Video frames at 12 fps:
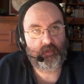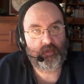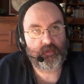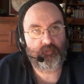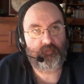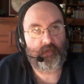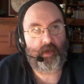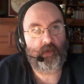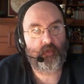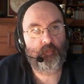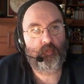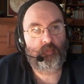it's a
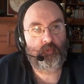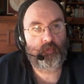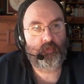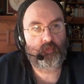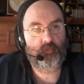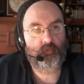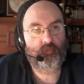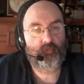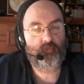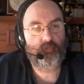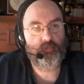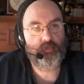valuable
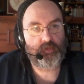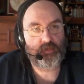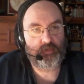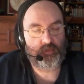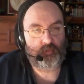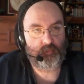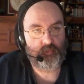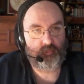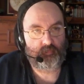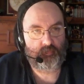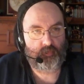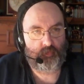move just in terms
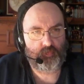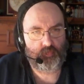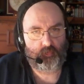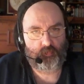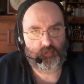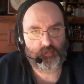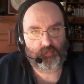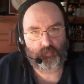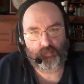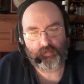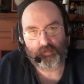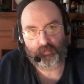of cultural
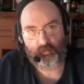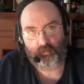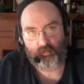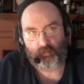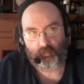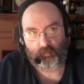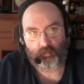resource and and